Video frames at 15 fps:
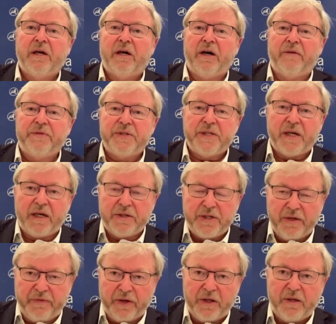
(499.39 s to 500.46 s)
of the
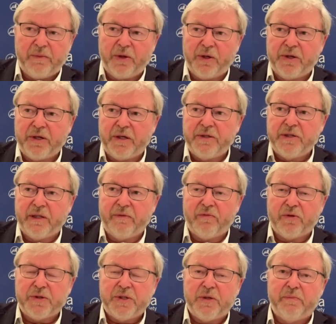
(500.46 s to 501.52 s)
scientific community to
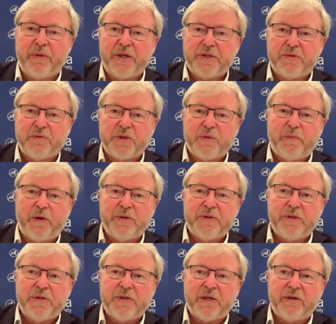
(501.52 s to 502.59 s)
deliver us the best
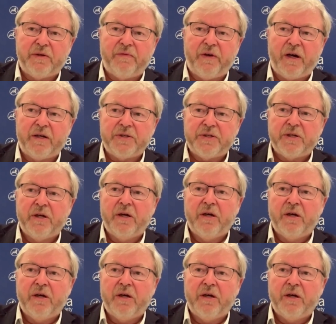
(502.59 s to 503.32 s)
responses and advice